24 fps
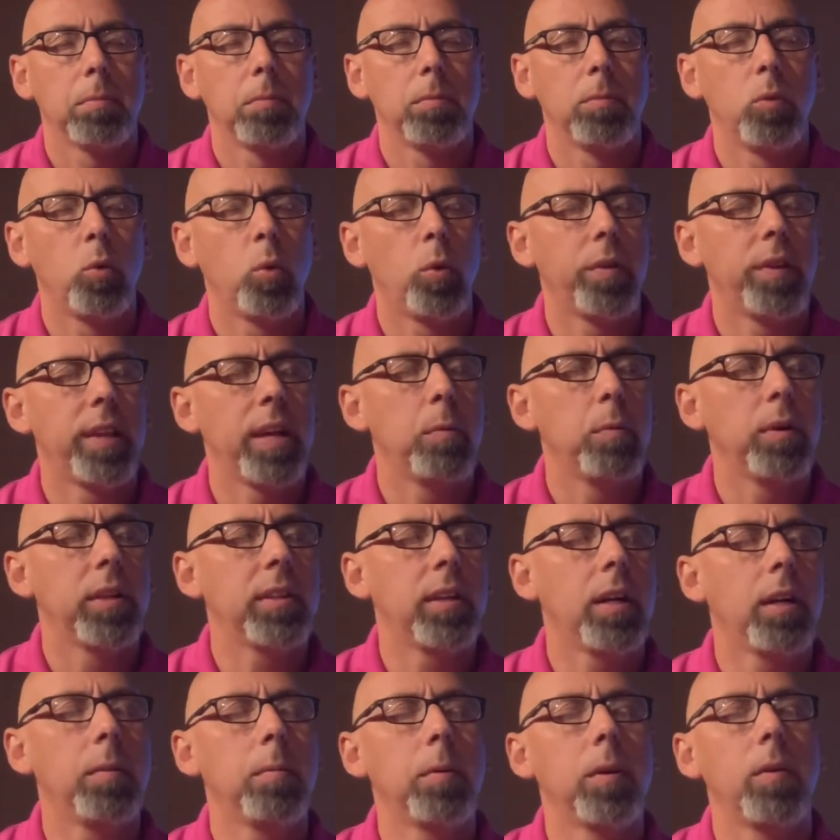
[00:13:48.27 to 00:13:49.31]
Lord, they would
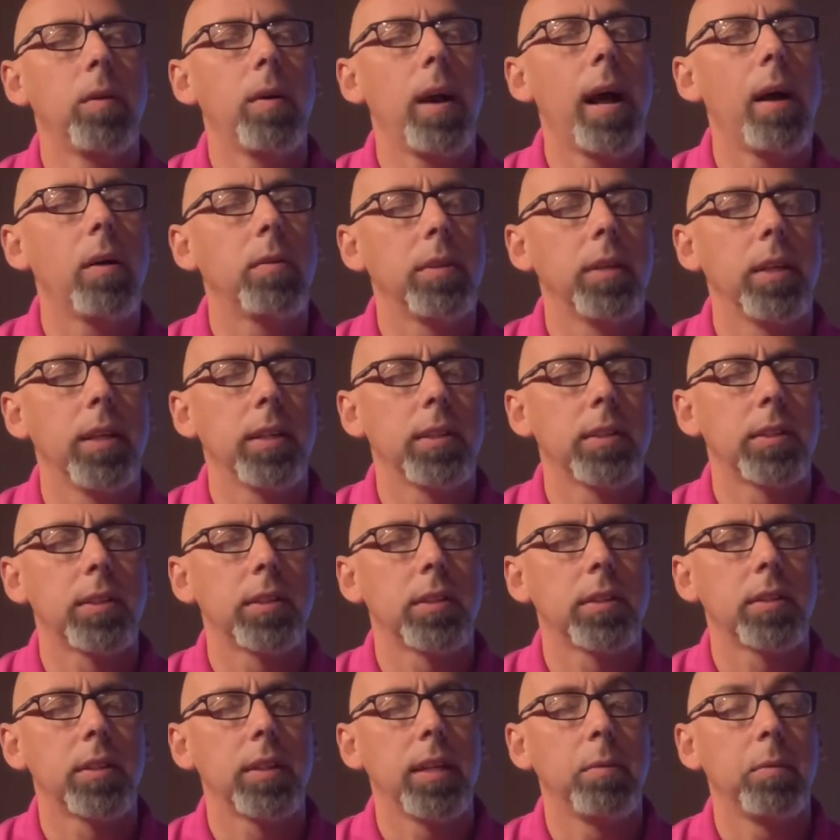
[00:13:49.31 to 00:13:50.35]
come around
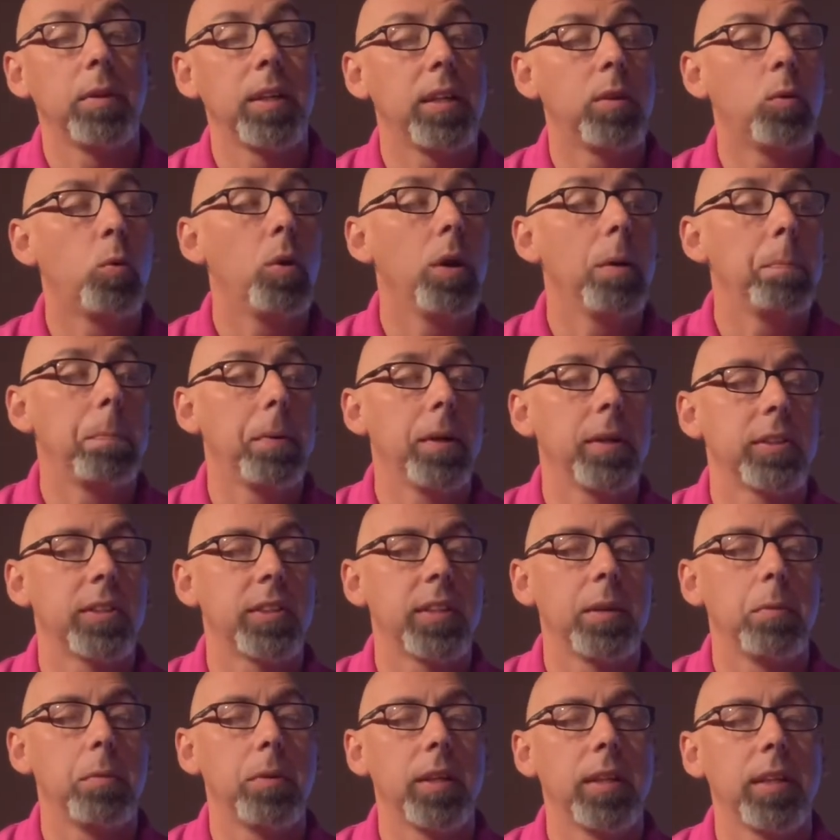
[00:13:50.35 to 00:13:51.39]
us, they would equip us, they
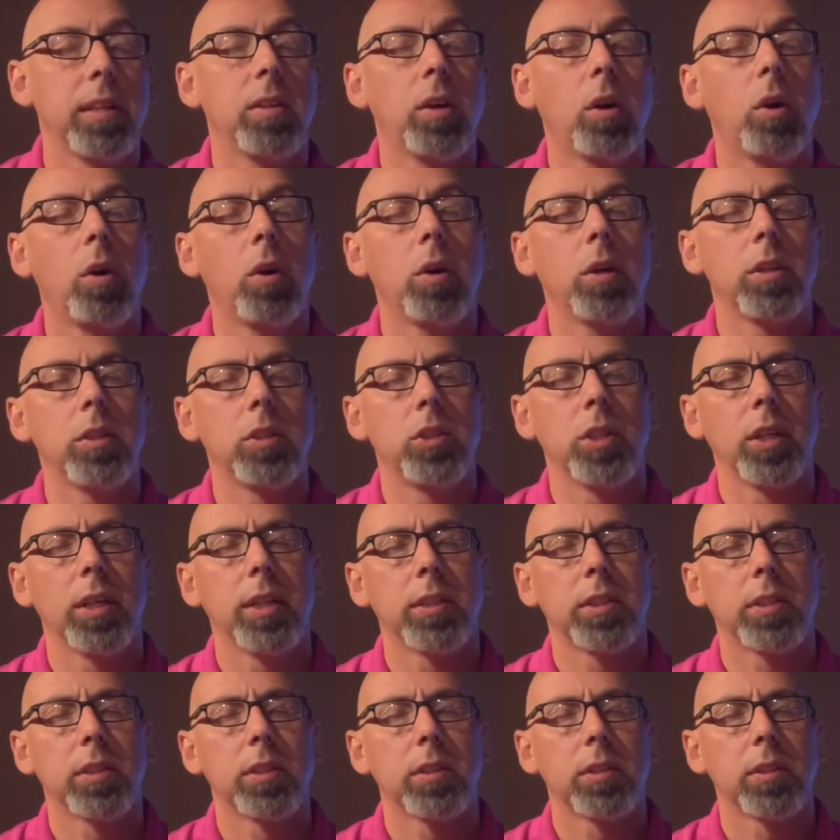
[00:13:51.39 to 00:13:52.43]
would encourage
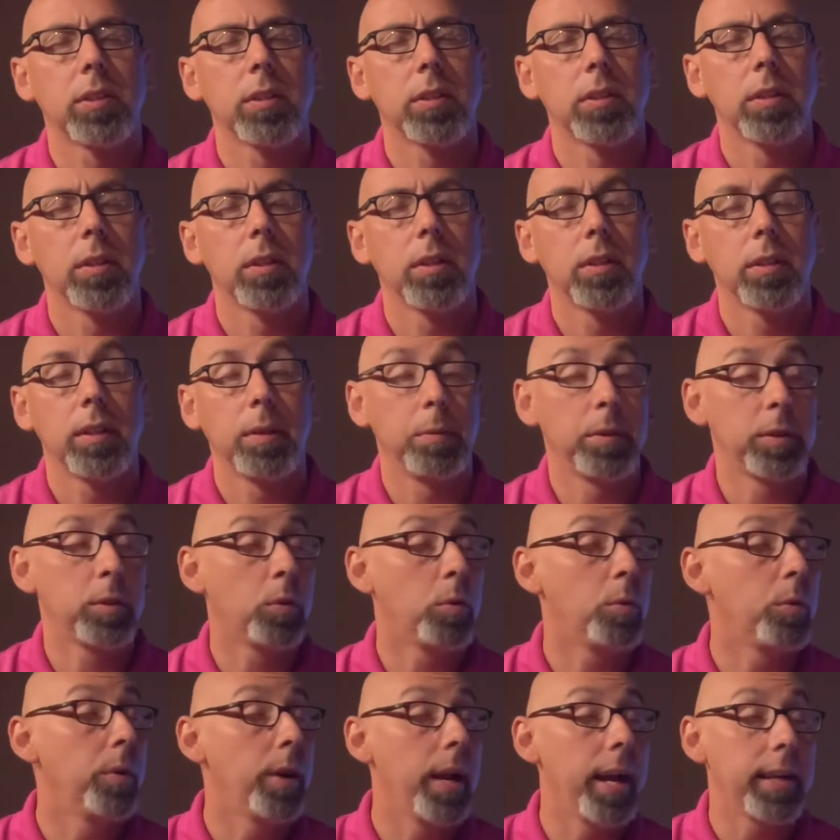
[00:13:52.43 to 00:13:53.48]
us, they would
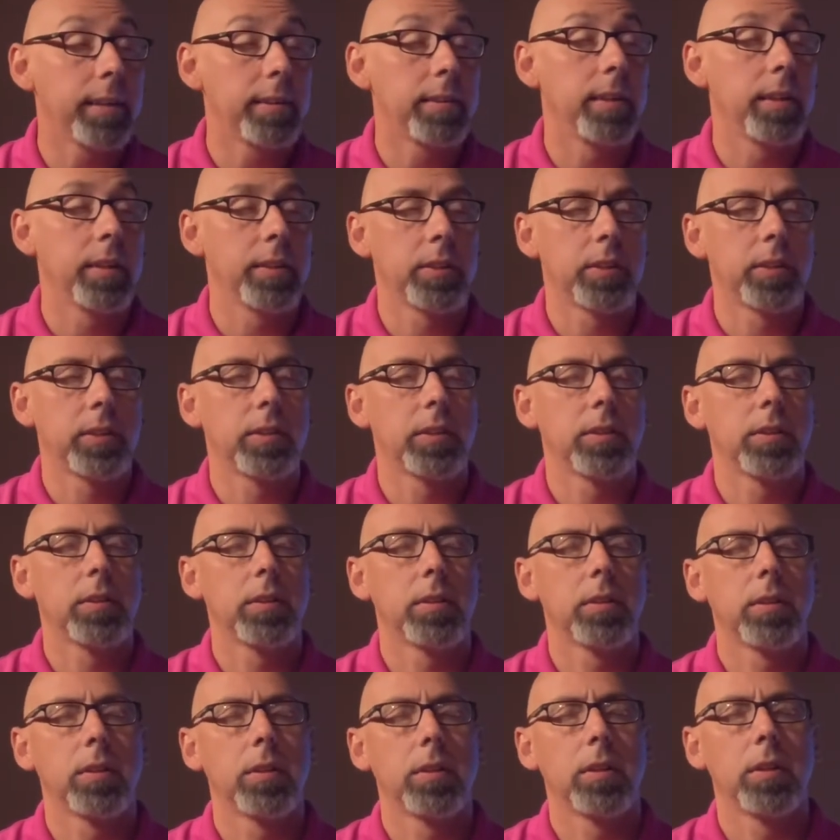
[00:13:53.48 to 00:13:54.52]
correct us
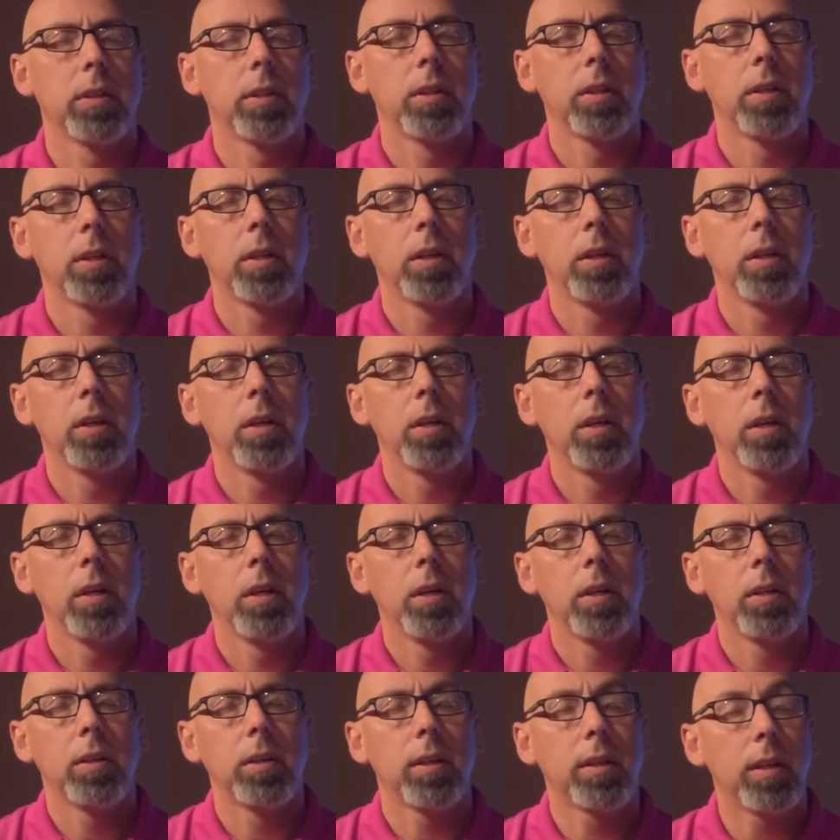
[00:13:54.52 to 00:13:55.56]

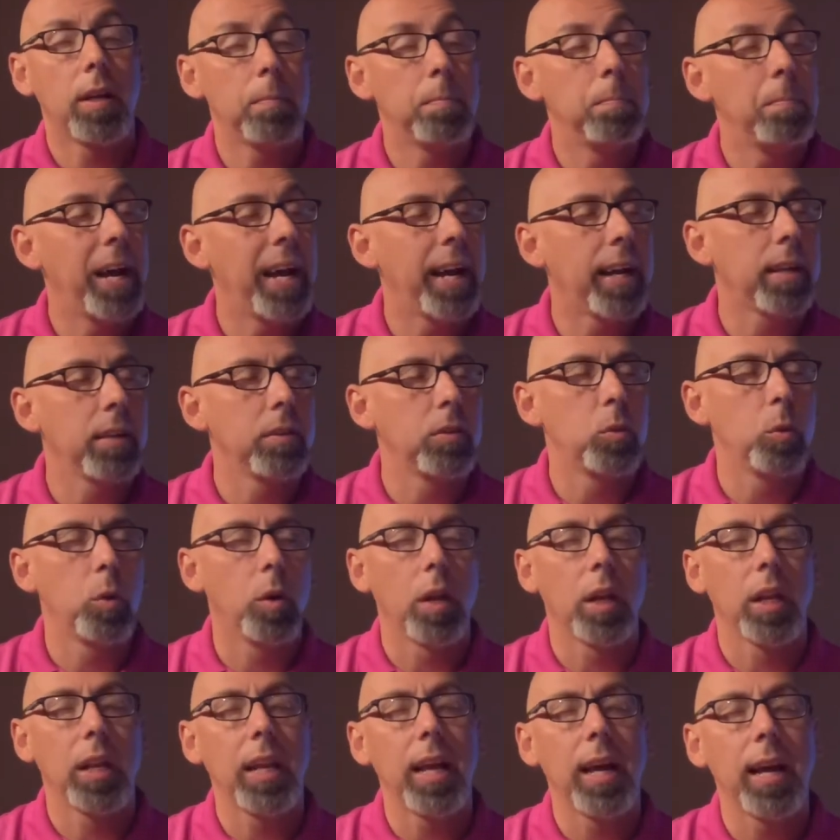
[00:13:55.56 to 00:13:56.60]
to come back into
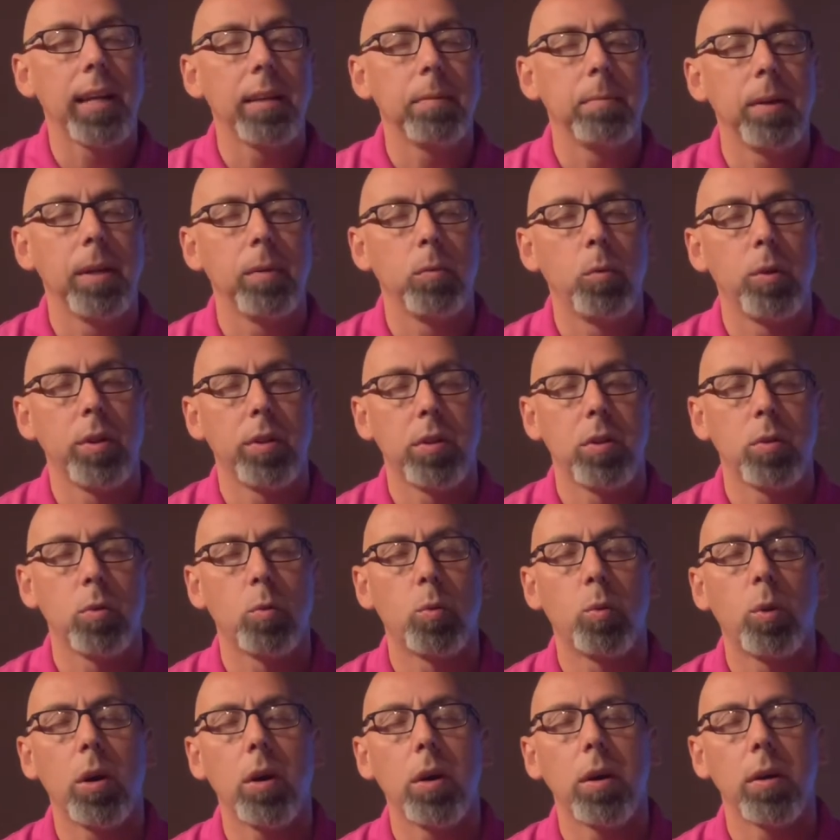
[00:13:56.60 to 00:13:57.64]
alignment with your
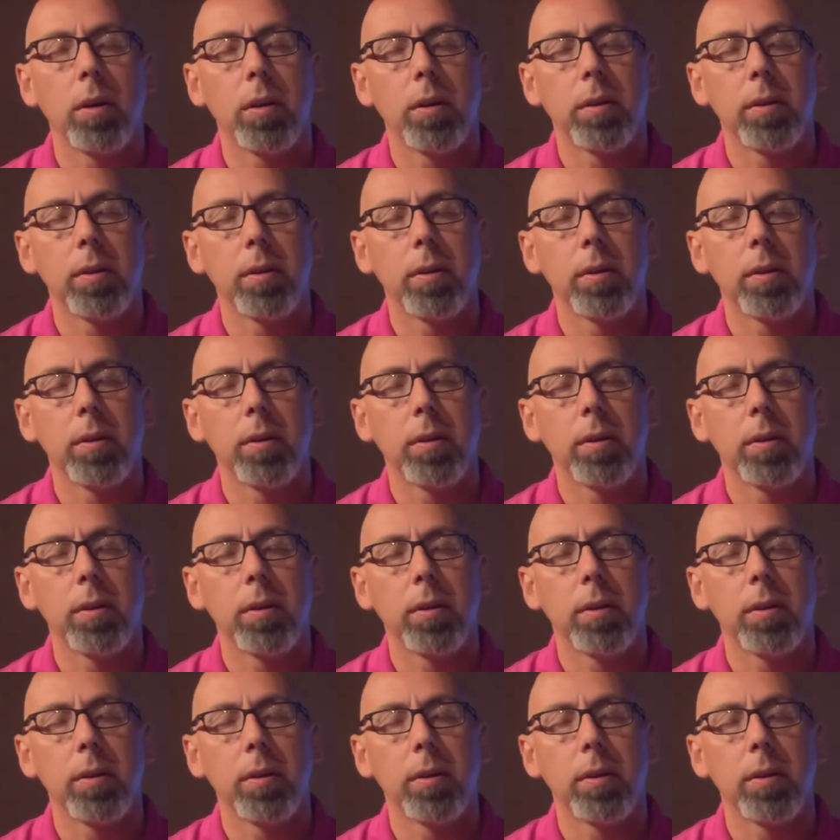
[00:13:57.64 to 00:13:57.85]
word.